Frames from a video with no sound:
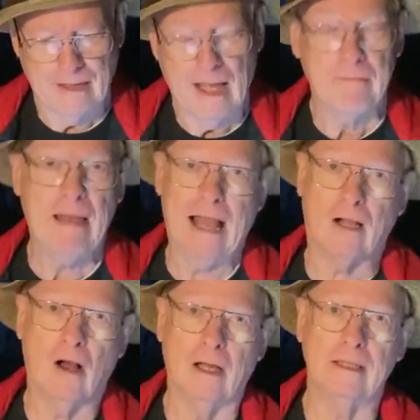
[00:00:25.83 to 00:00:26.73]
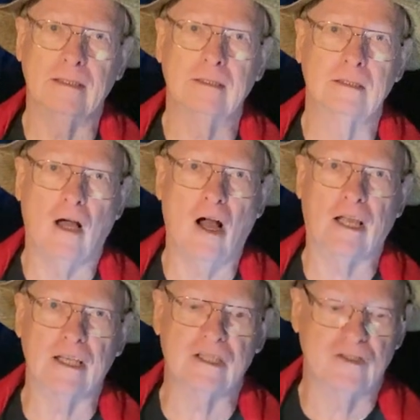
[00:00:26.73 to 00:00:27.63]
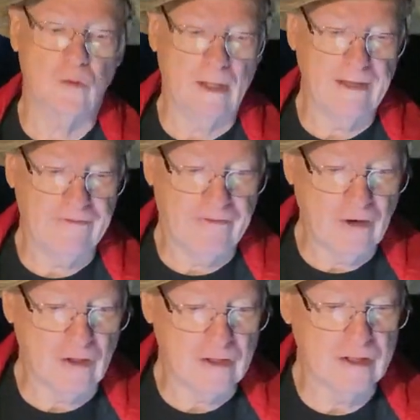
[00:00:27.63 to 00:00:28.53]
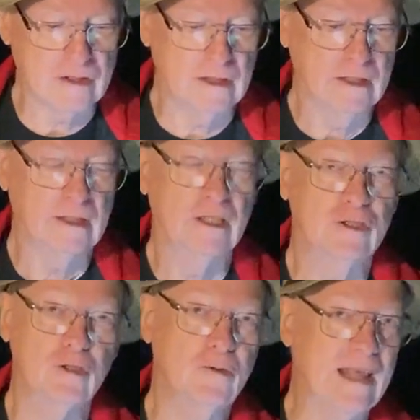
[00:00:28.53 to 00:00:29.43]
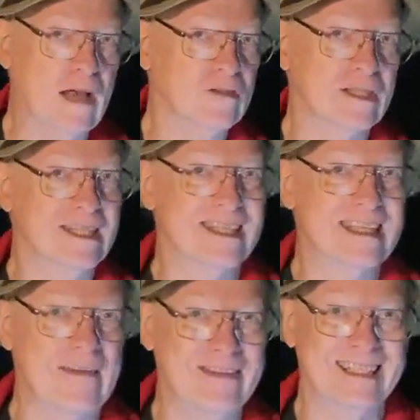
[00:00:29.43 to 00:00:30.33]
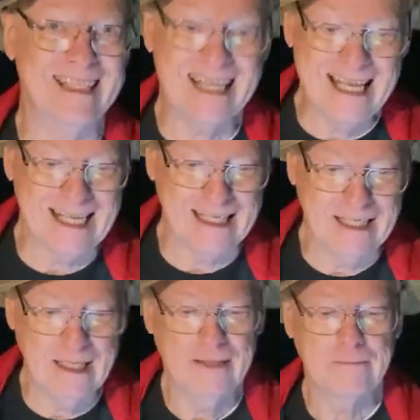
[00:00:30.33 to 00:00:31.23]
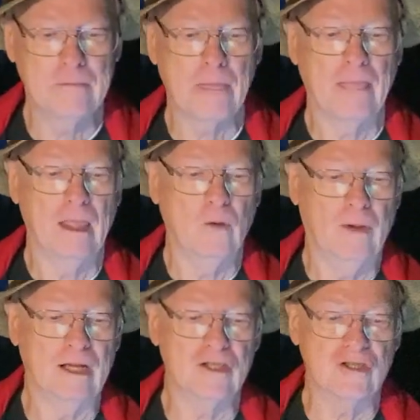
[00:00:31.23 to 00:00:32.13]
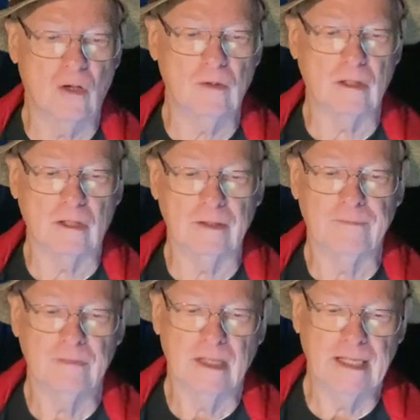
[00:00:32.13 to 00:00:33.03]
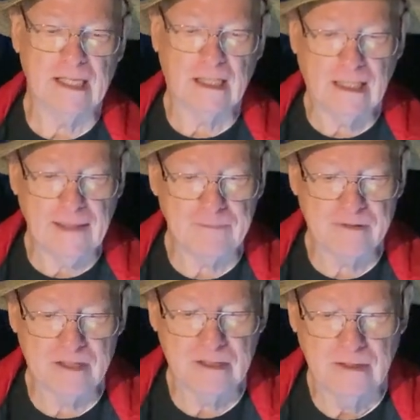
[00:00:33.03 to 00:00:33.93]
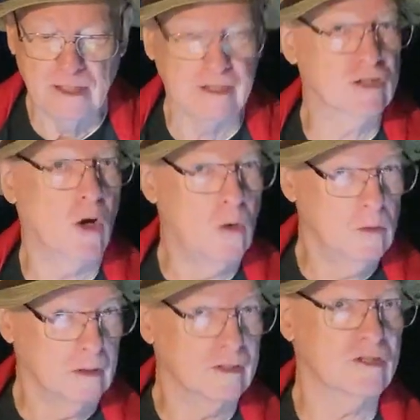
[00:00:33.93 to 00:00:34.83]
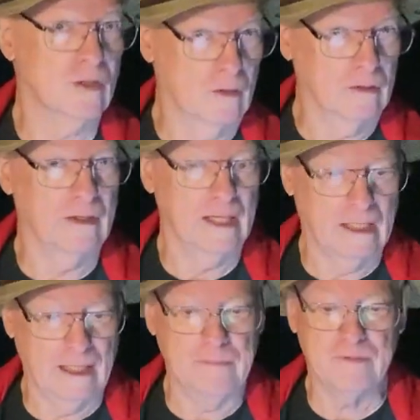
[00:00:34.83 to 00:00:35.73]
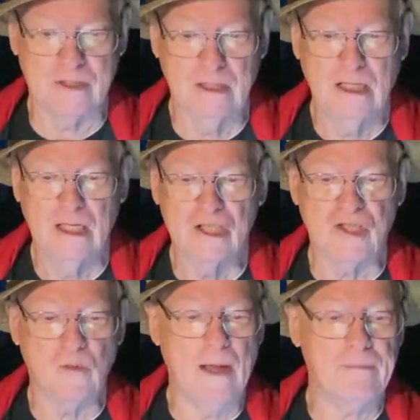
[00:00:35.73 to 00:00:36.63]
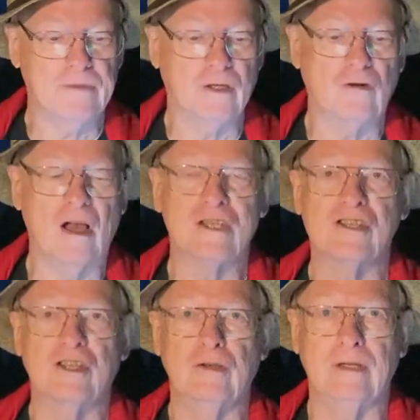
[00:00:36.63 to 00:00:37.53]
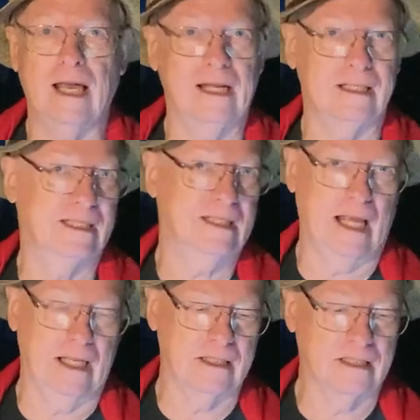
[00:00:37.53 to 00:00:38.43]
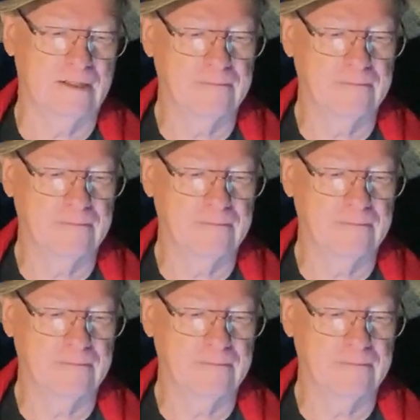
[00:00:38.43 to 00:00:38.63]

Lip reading: Back on August 21st, 2017, when a solar eclipse, a total solar eclipse, swept across the United States,